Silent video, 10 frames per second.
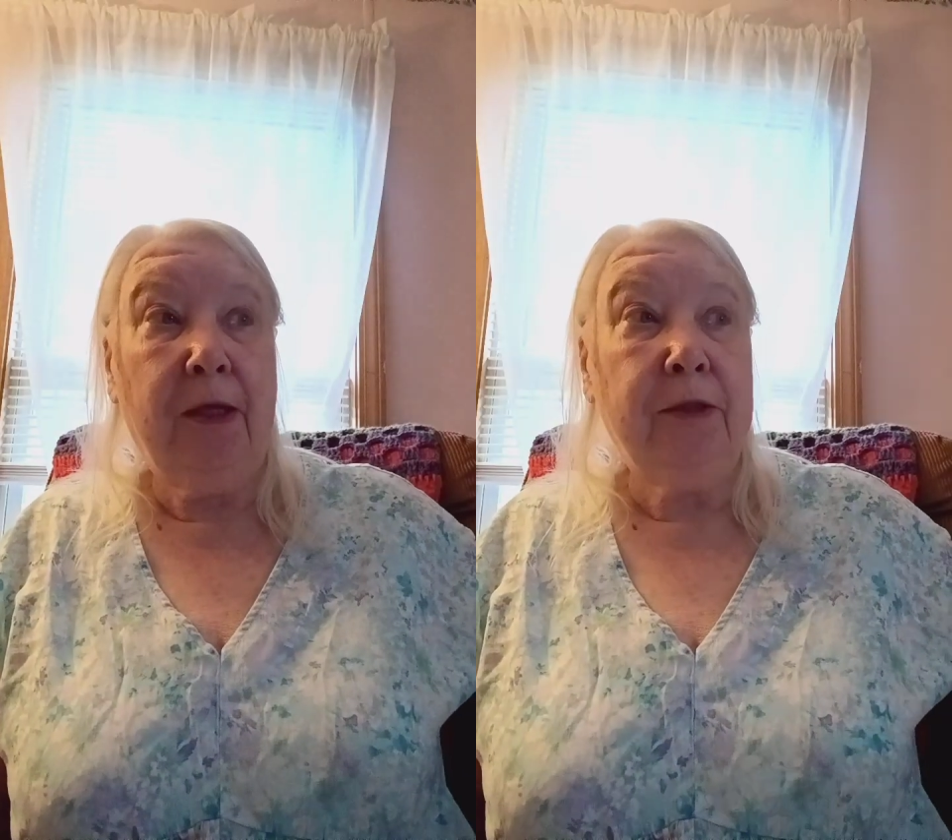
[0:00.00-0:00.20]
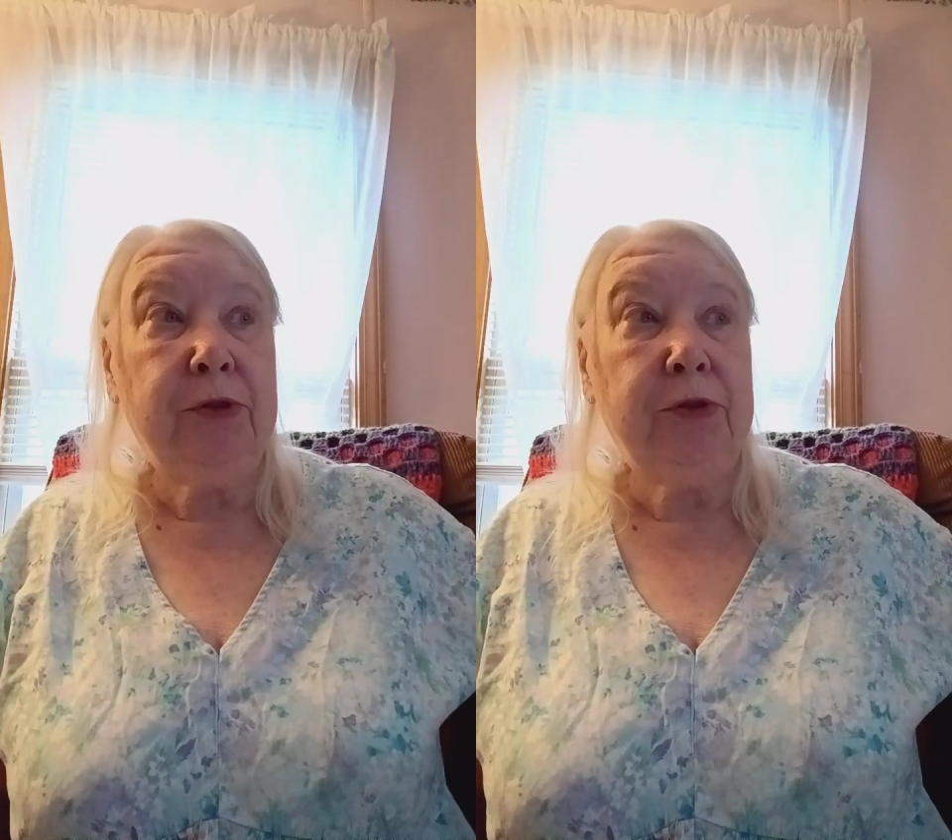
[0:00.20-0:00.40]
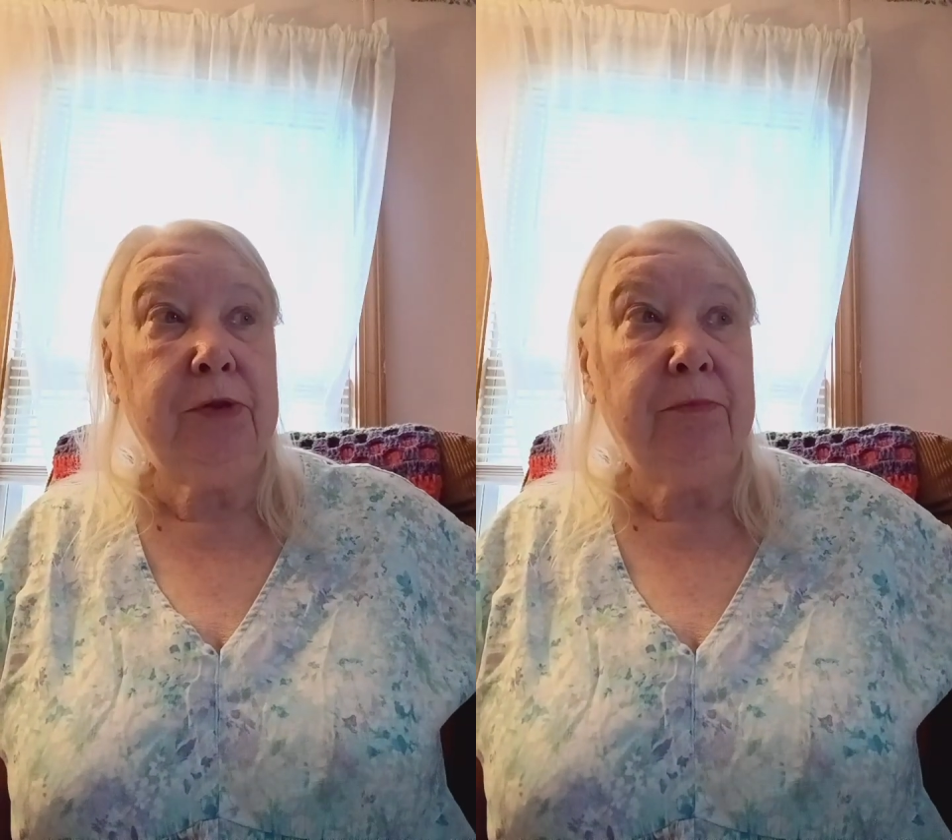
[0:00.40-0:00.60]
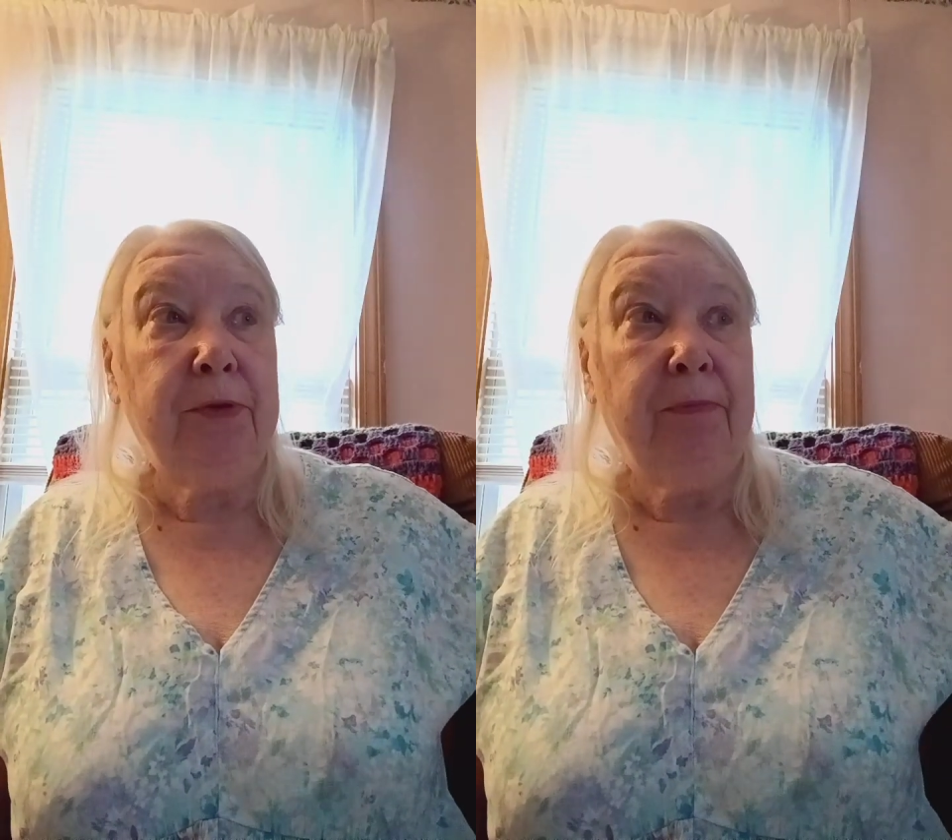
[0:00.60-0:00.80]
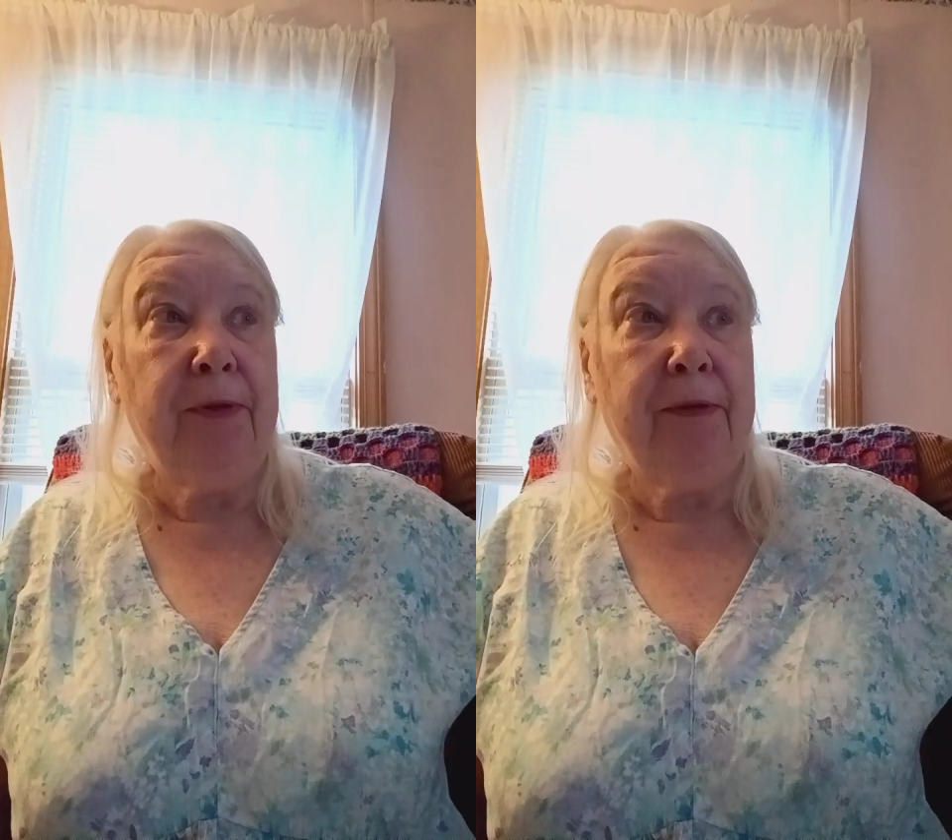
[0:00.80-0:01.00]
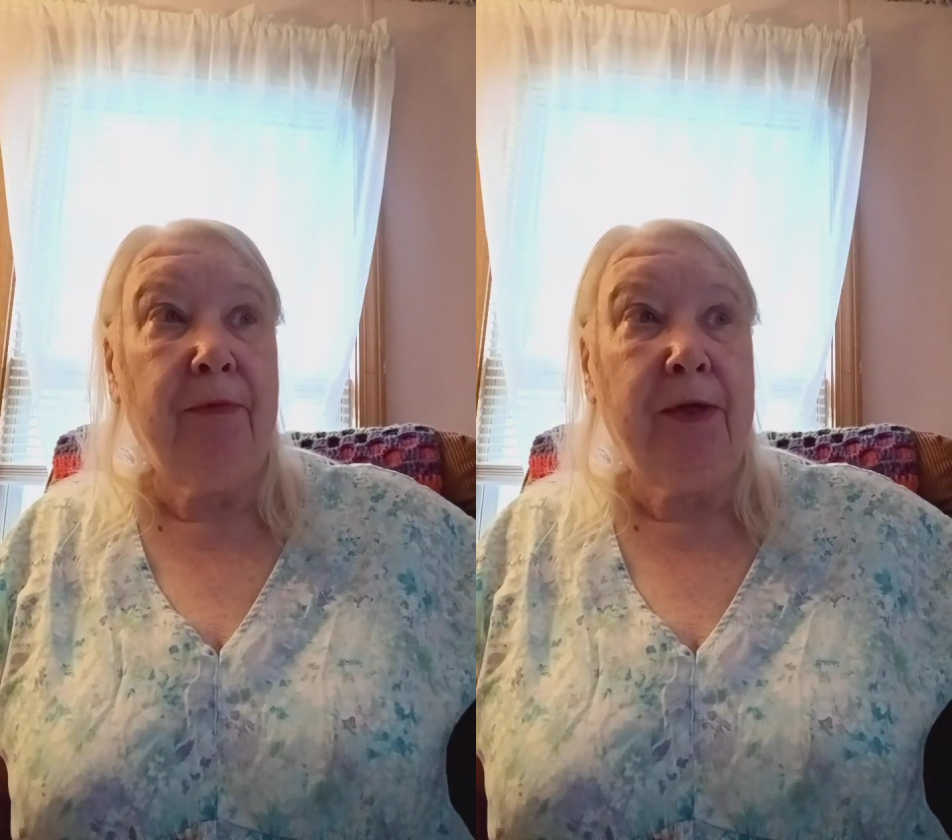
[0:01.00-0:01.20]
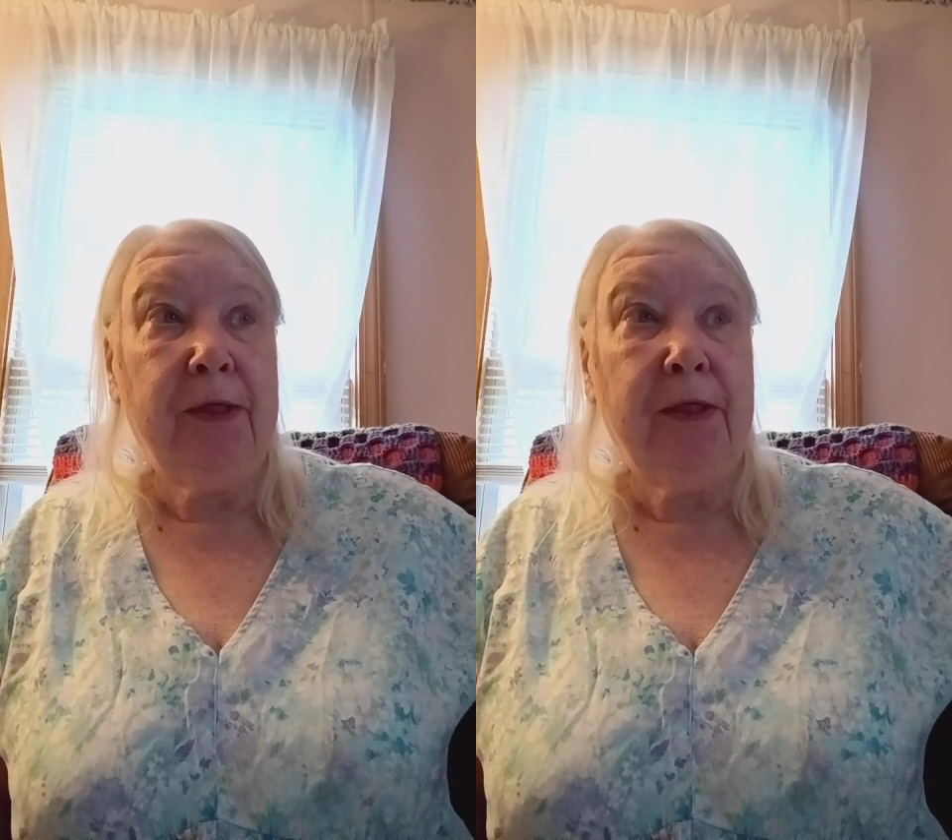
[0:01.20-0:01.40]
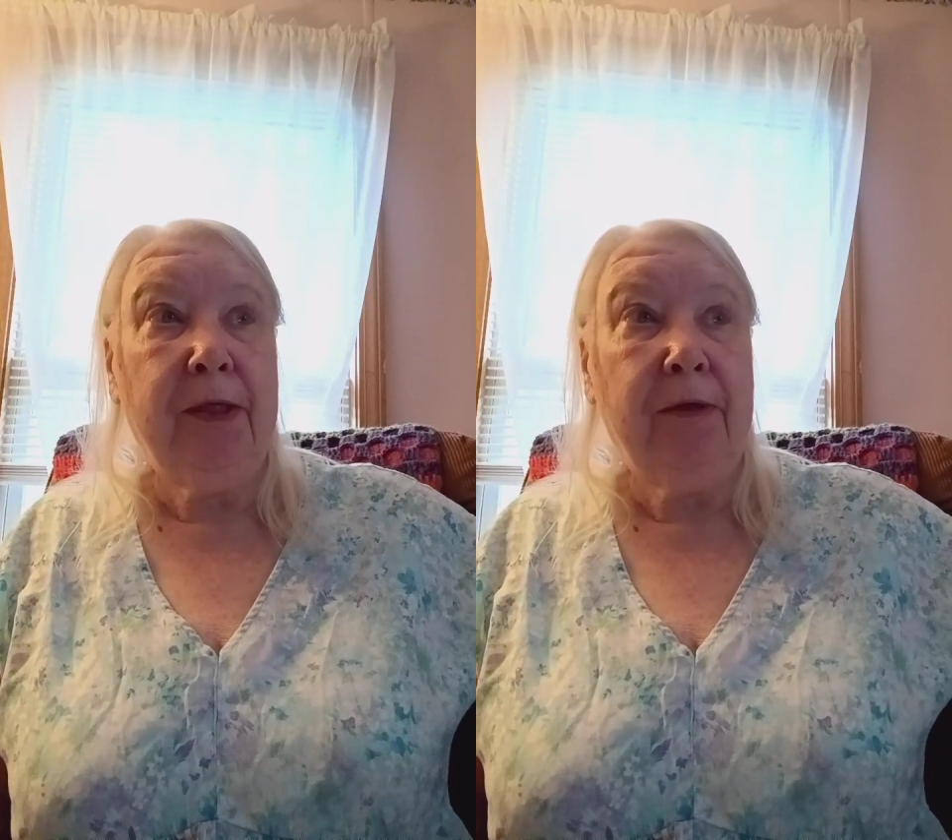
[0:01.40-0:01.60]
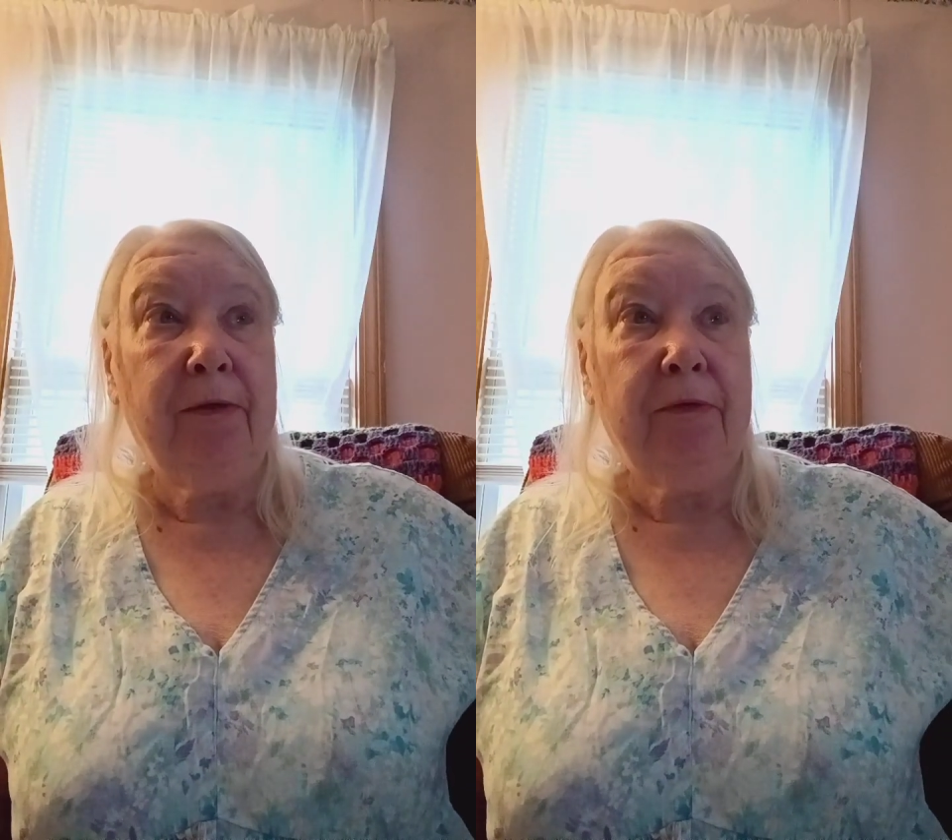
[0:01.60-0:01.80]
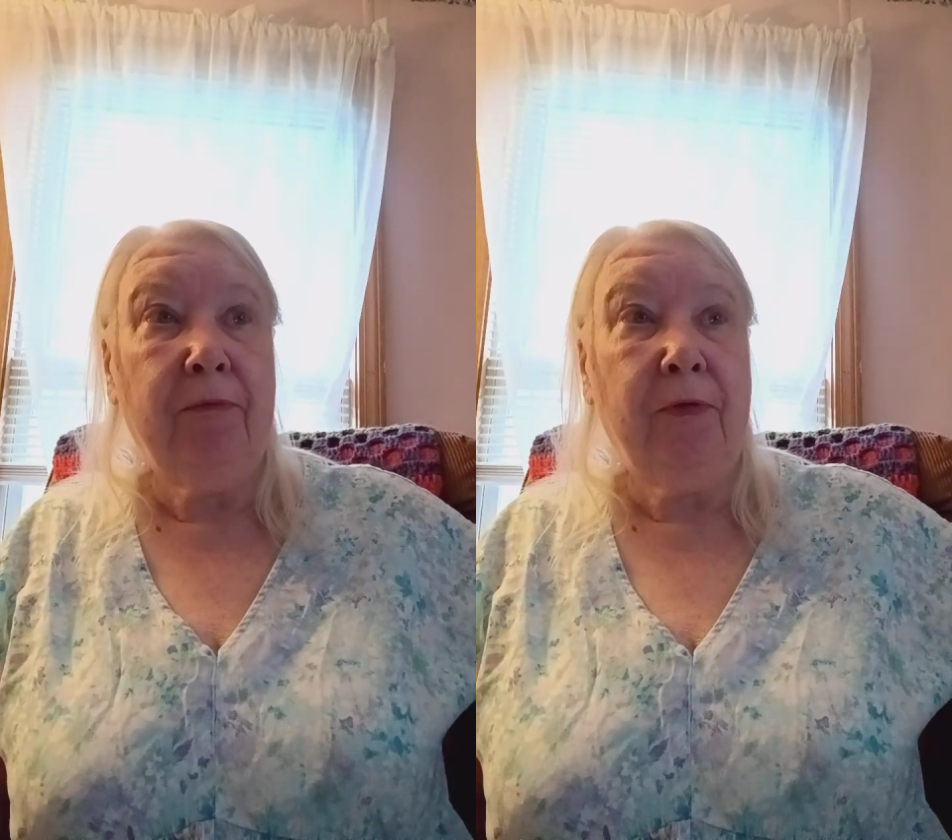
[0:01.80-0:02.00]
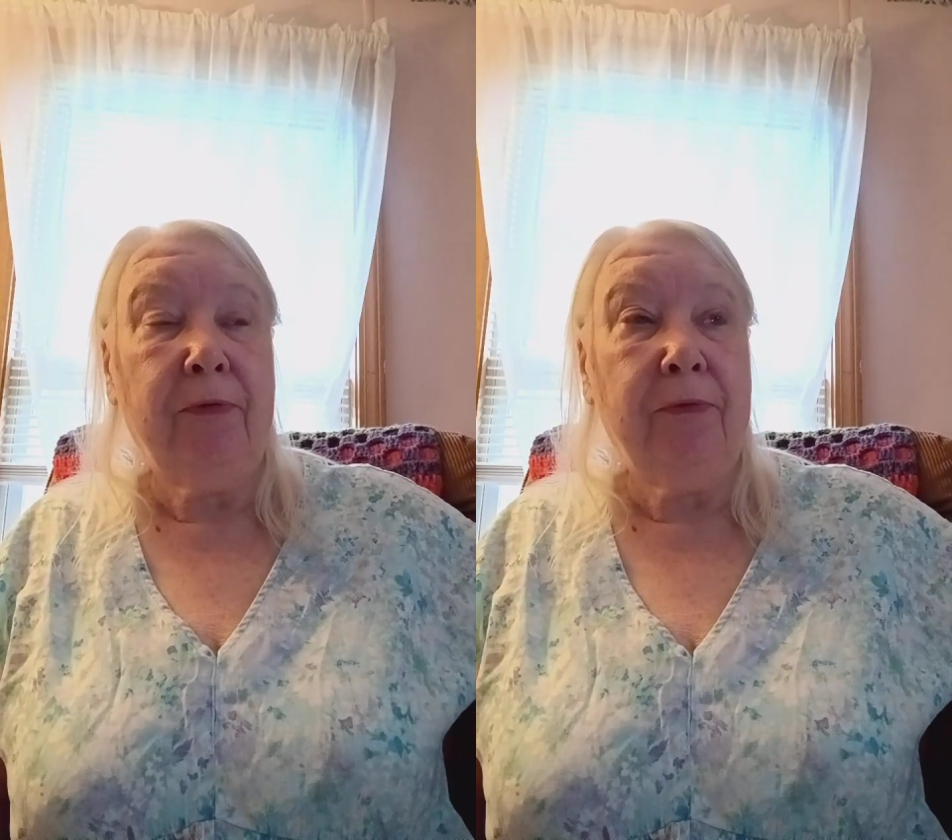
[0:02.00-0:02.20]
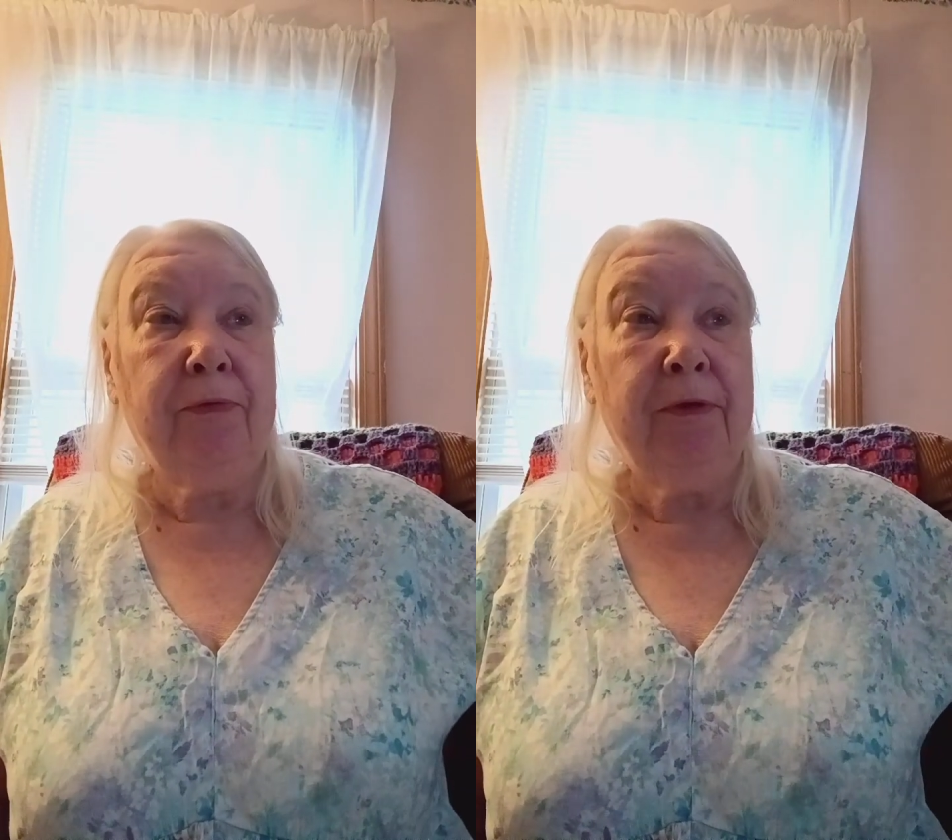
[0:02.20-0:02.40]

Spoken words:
She should be about ready to get on the road.